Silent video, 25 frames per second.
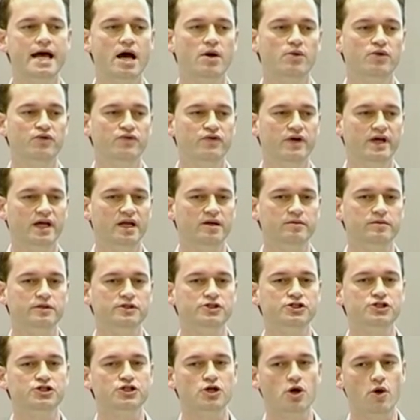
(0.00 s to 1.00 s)
now
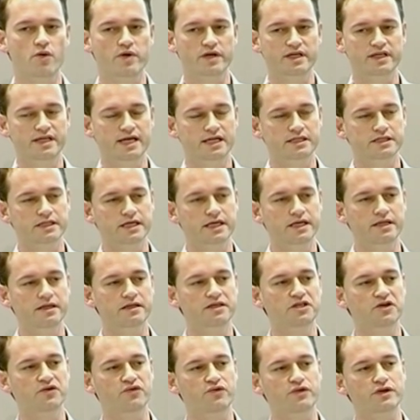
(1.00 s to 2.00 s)
available, showing that
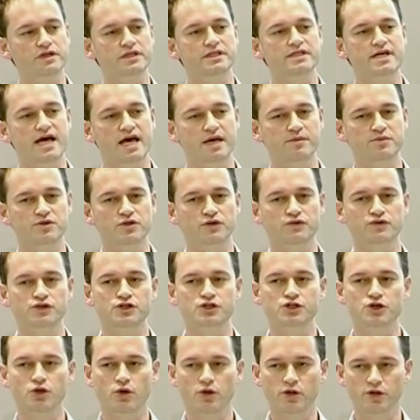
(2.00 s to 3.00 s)
in different types of
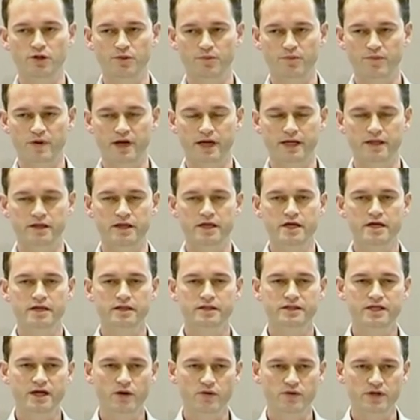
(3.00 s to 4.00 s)
shoulder pain,
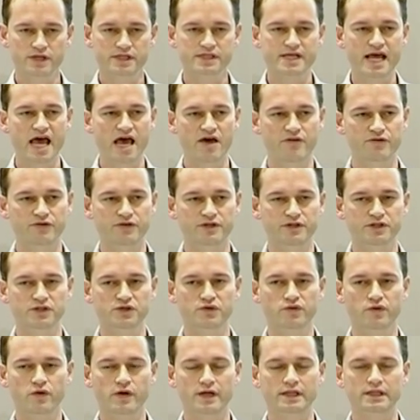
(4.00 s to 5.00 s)
there is
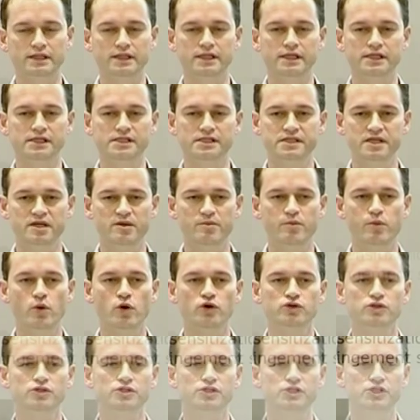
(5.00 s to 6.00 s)
evidence for at least an
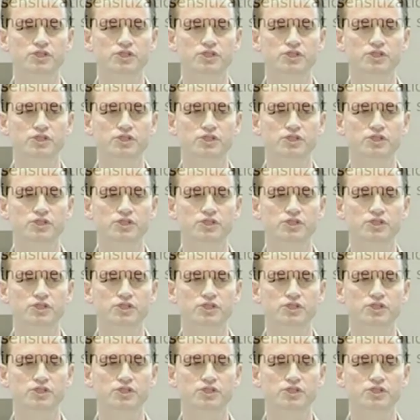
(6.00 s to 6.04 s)
important